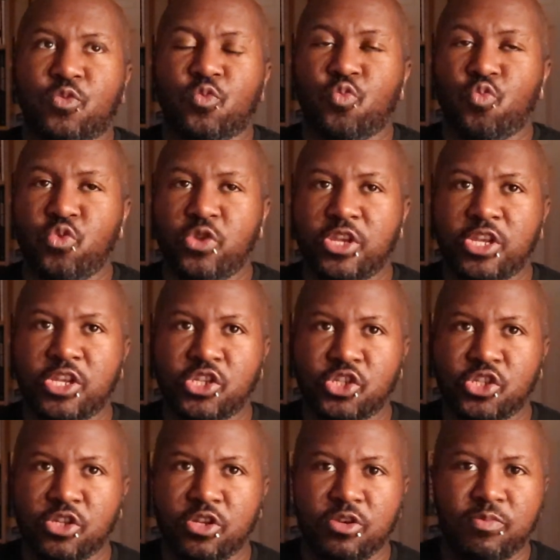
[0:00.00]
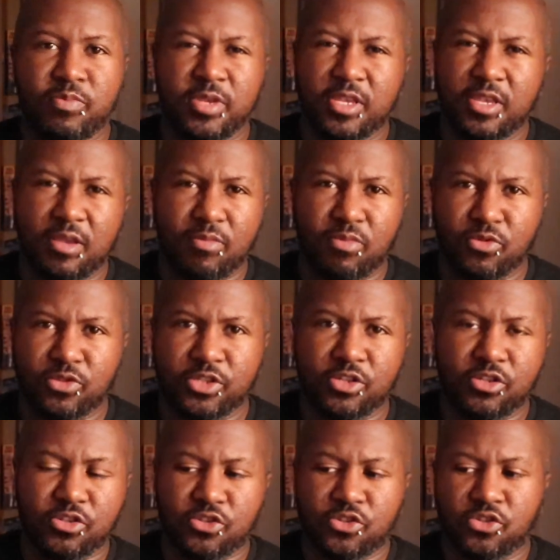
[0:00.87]
We should be able to
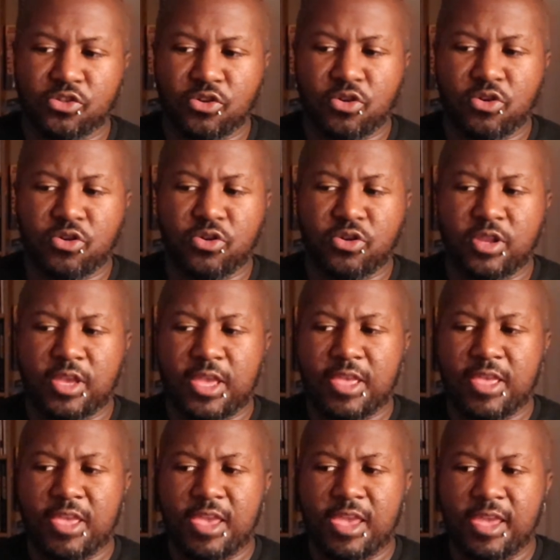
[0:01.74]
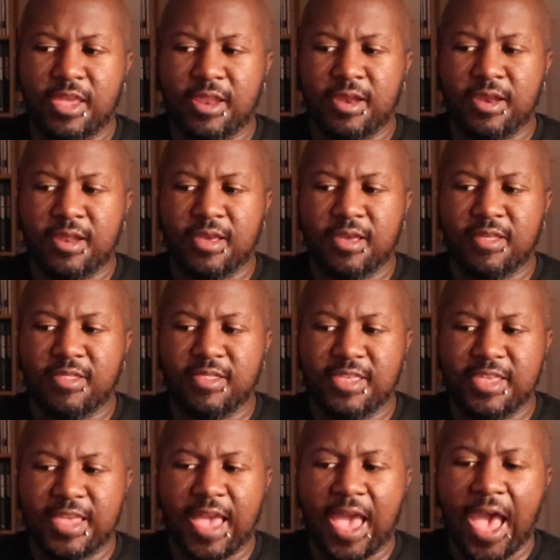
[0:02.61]
discern in
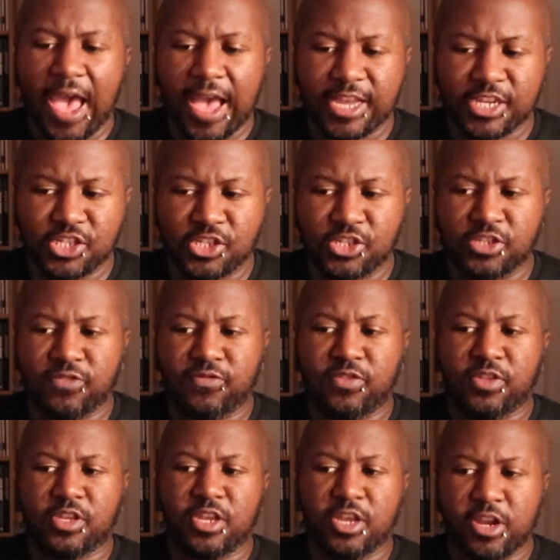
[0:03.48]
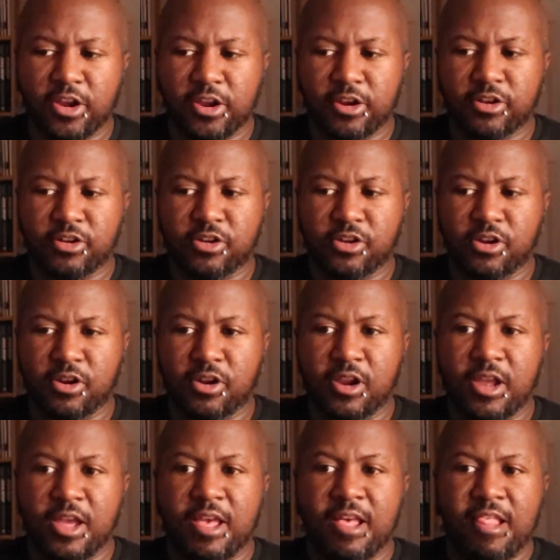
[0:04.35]
the actions of the character
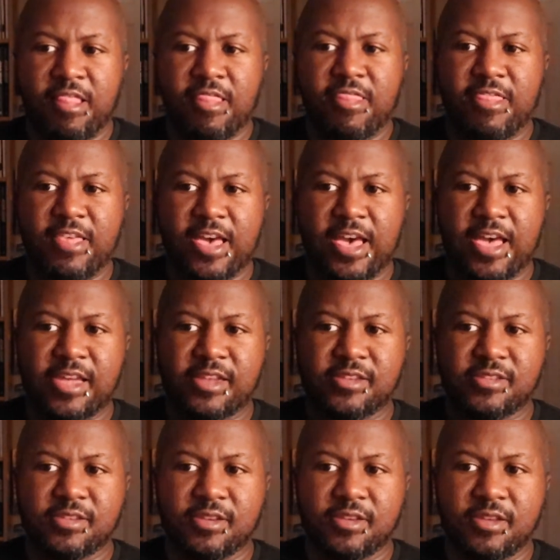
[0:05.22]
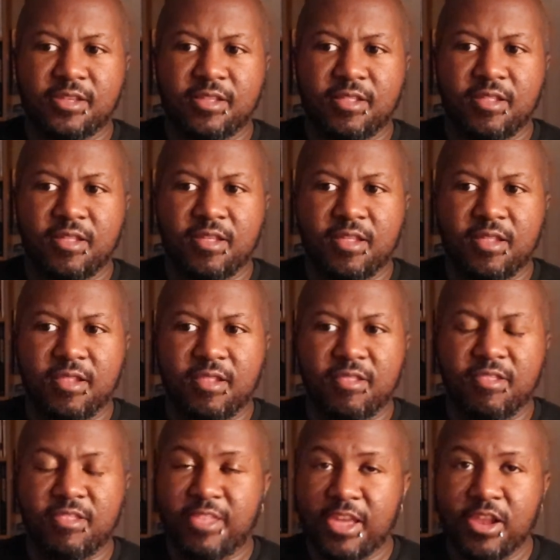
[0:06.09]
that
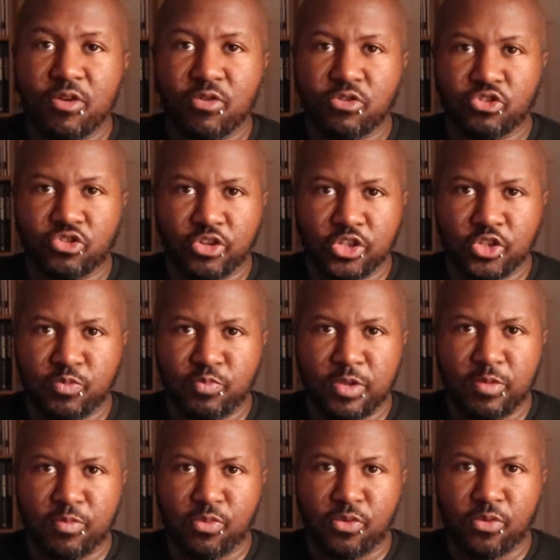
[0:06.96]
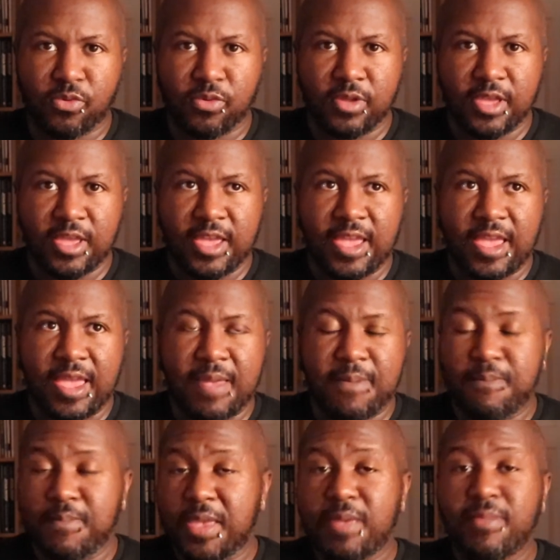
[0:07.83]
they don't trust people.
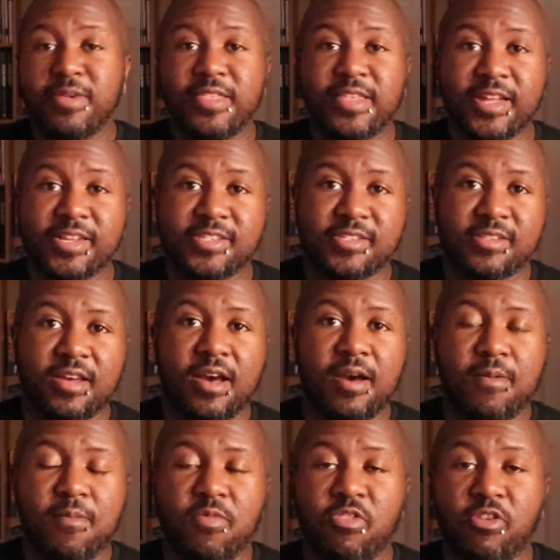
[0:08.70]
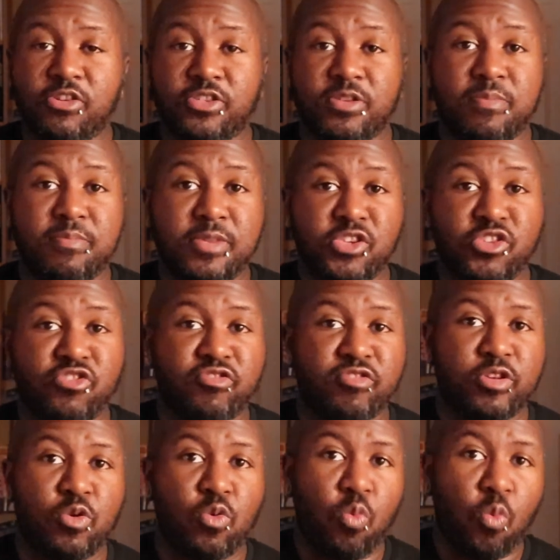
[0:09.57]
And maybe there's a
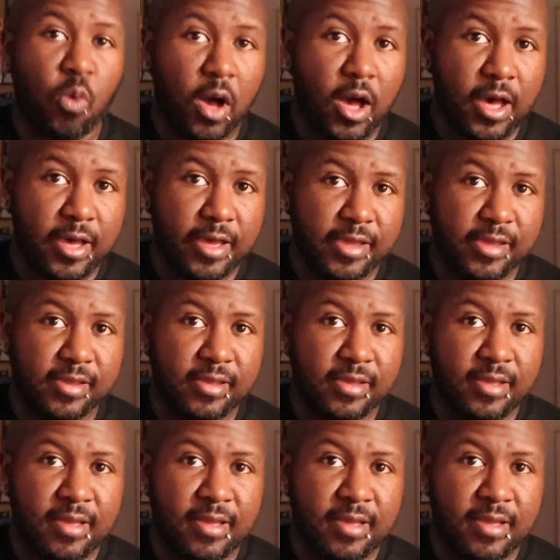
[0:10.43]
mystery why,